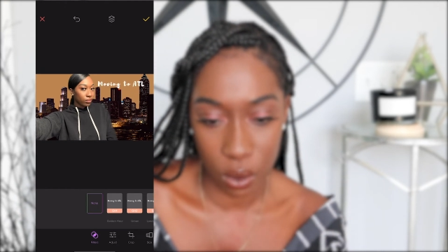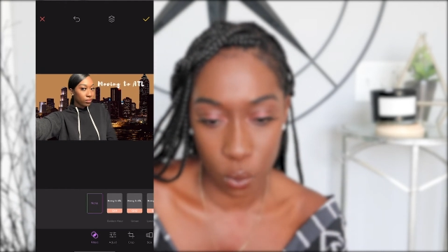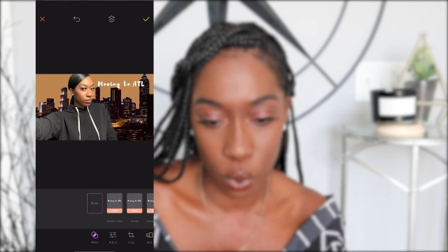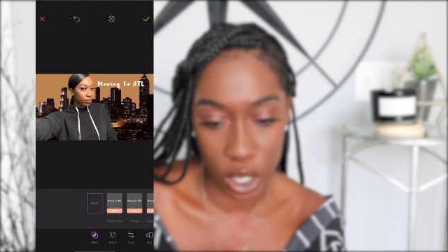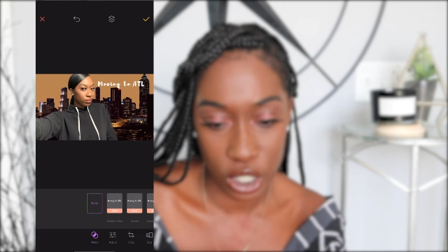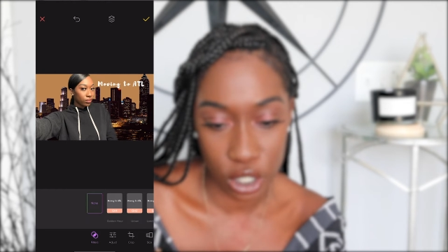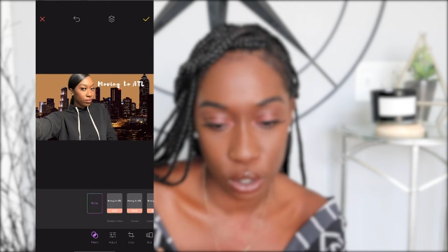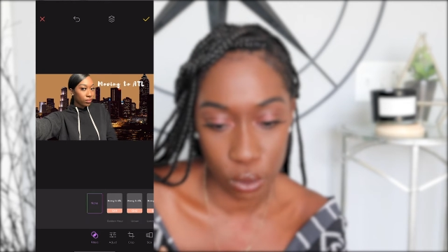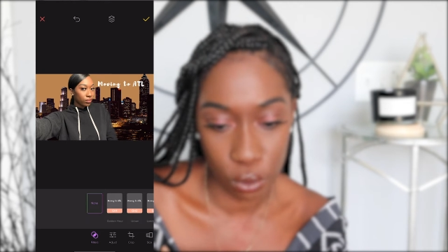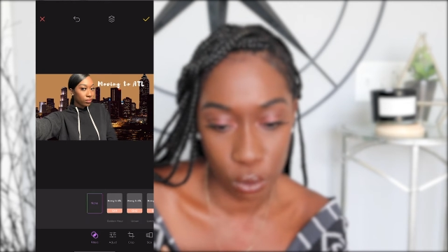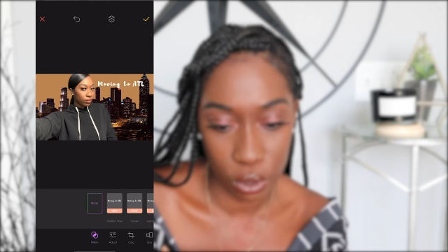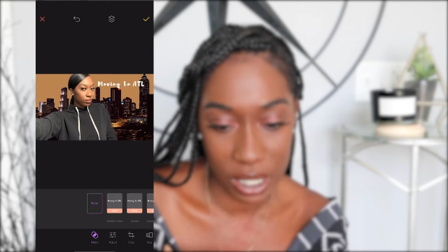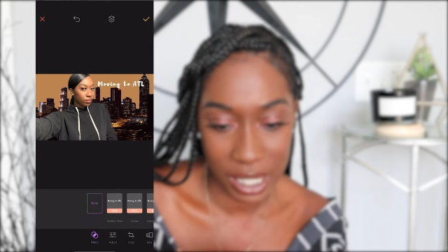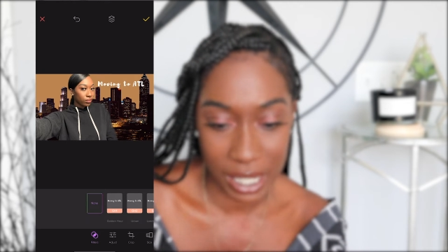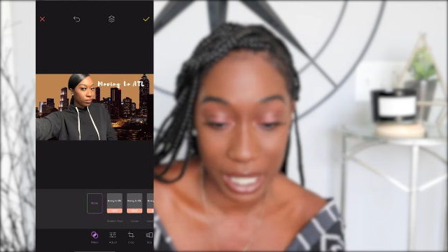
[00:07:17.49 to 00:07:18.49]
Once you
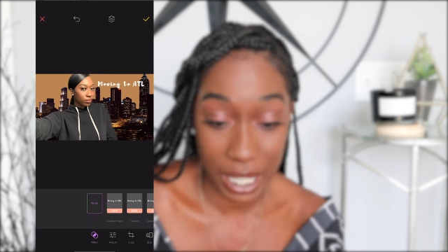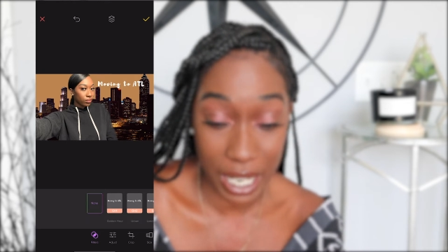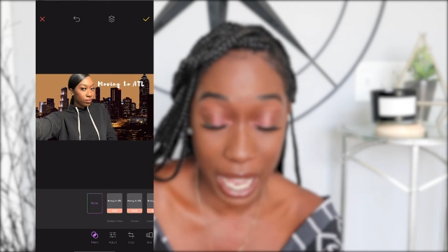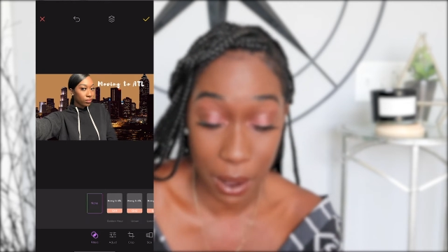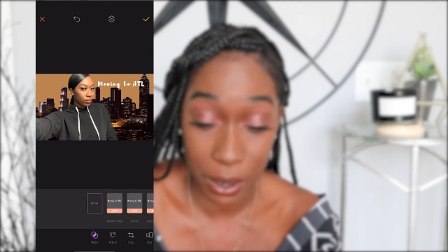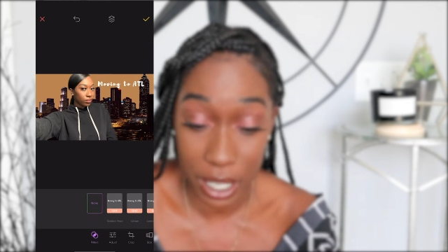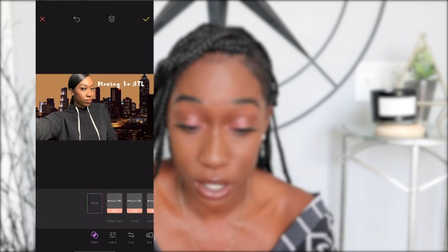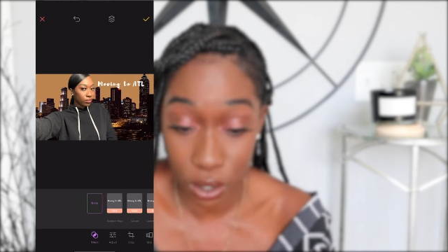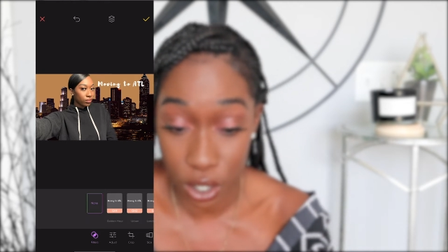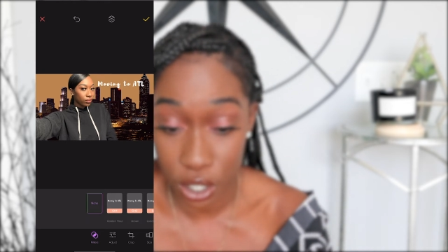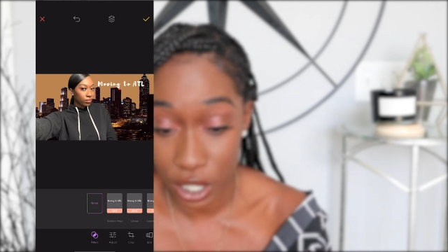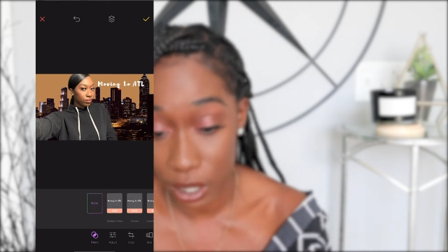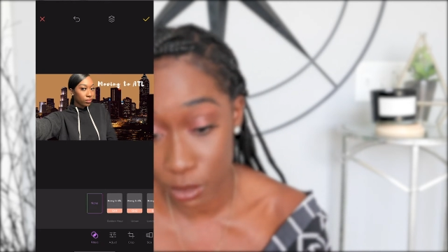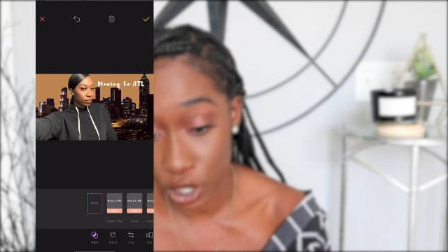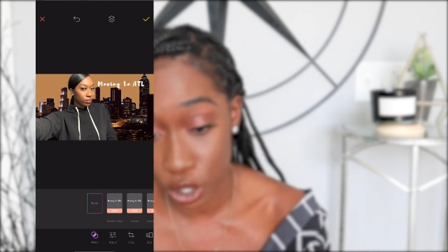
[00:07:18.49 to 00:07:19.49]
see how it is on your
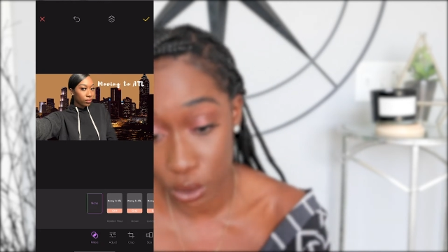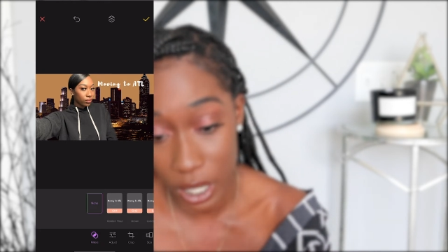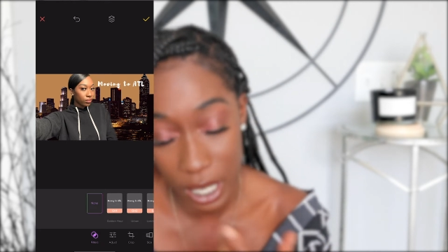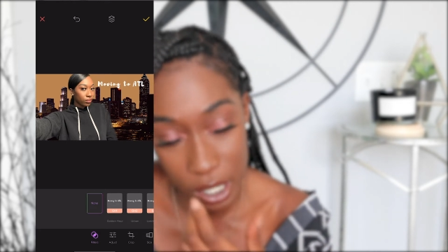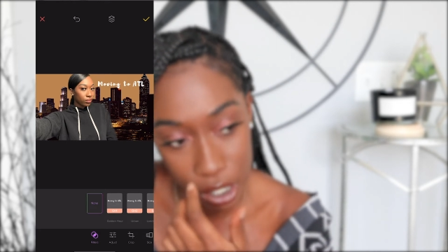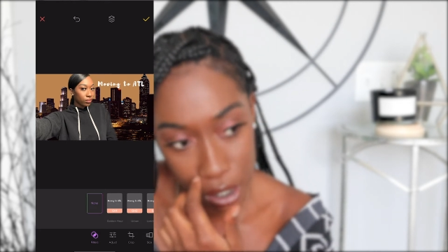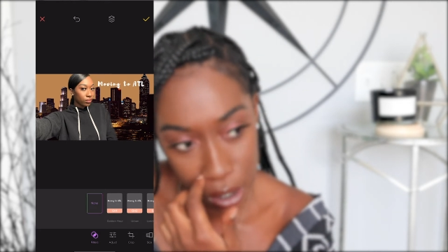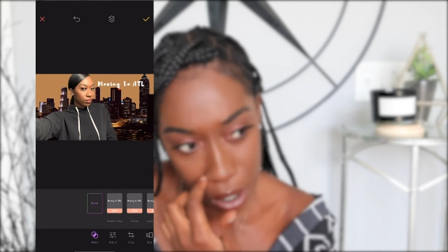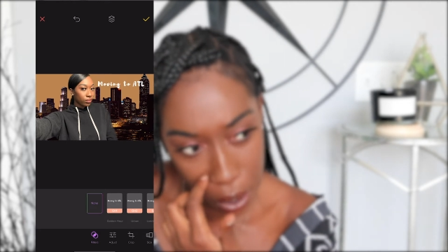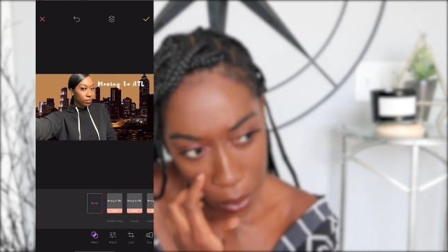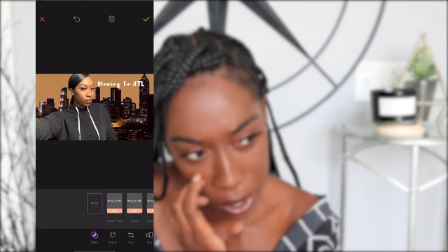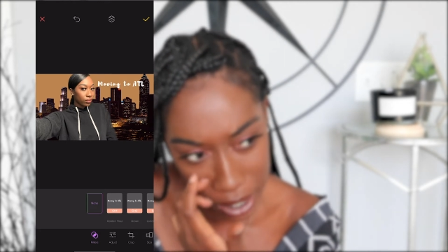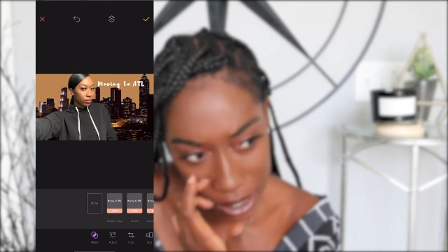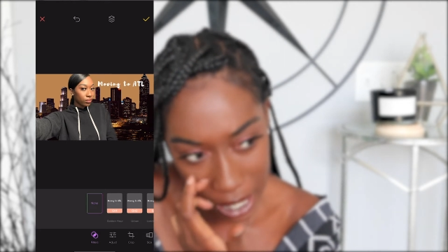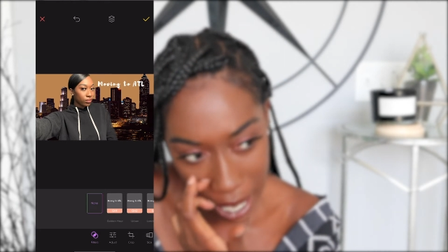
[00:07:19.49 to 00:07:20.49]
image, you can't just go
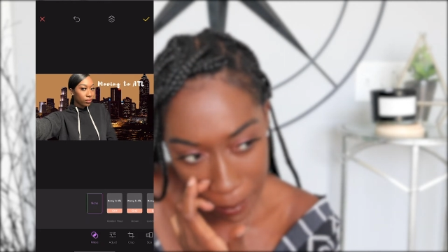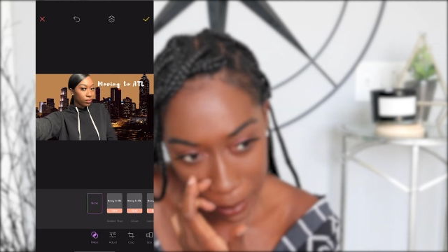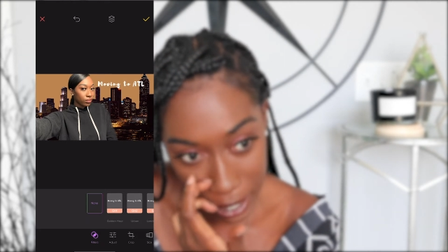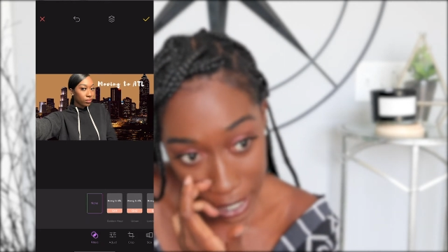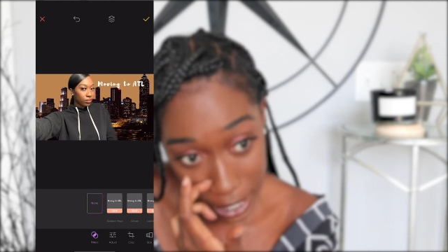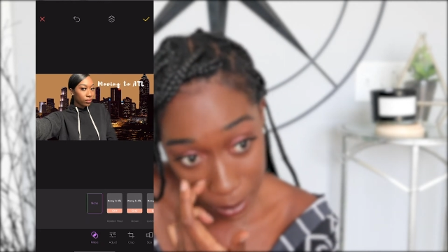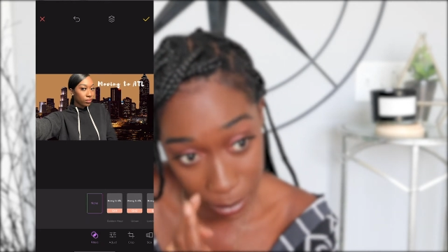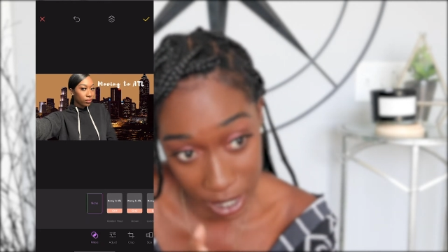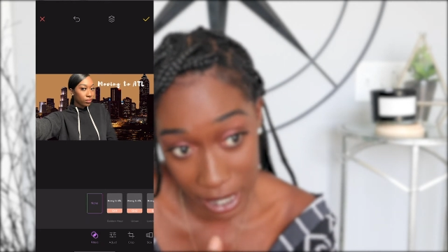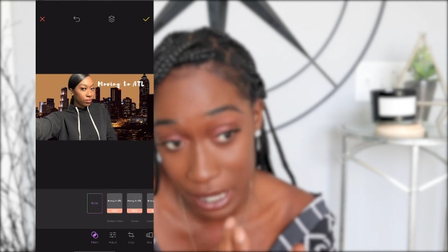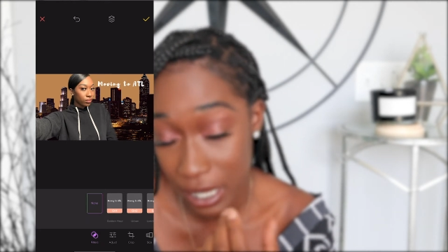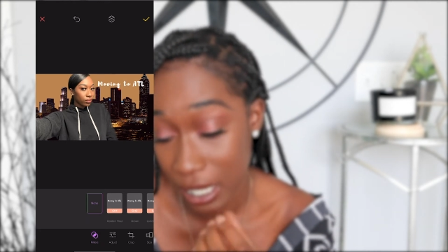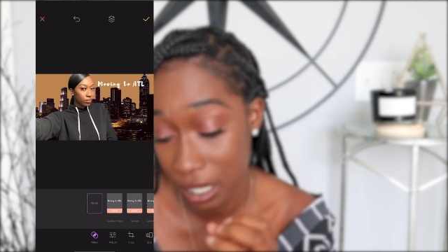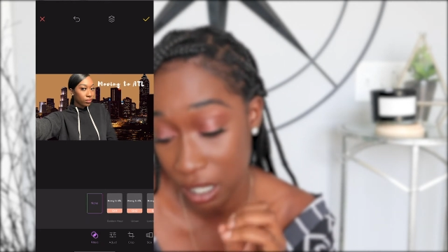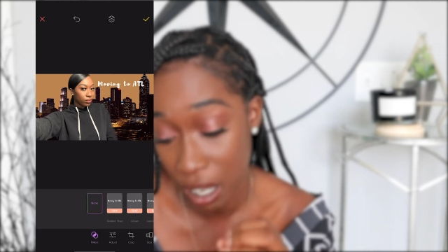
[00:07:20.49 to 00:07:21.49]
and tap and edit because
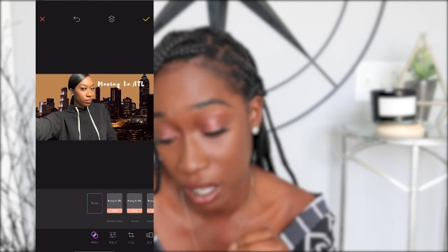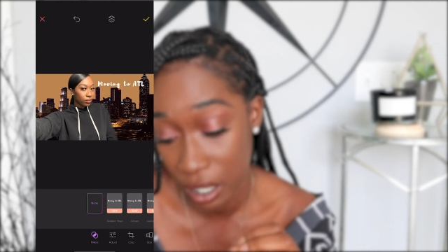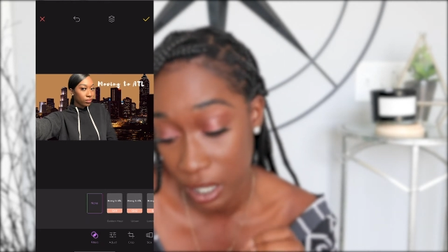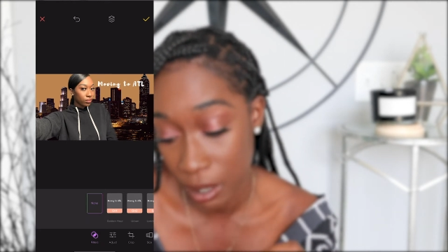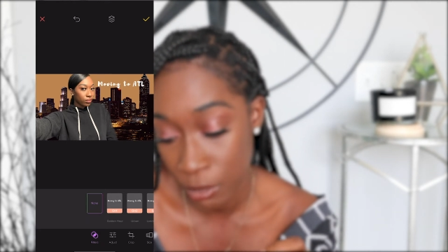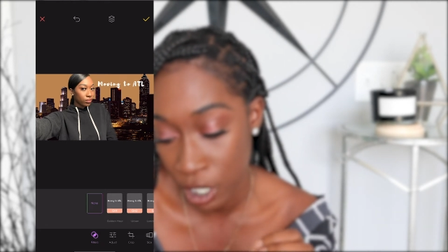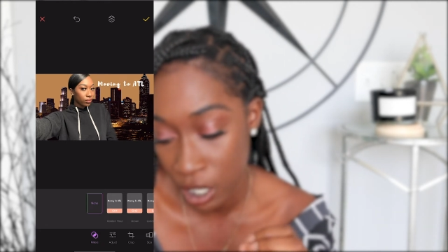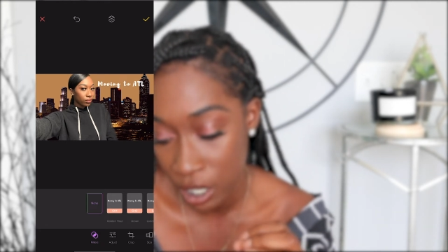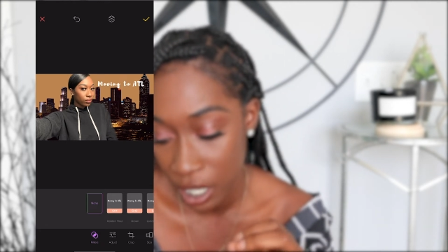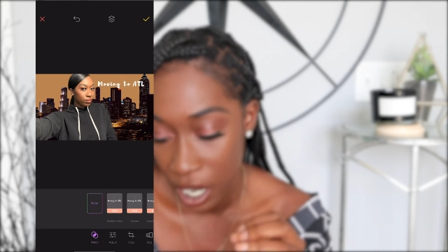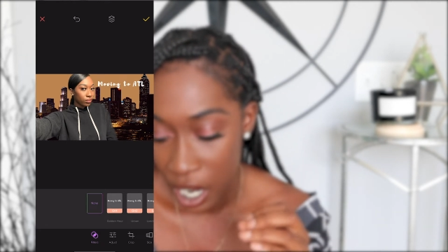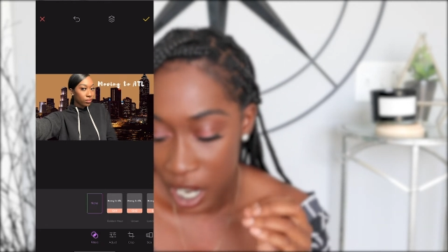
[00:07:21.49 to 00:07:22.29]
it's a solid image.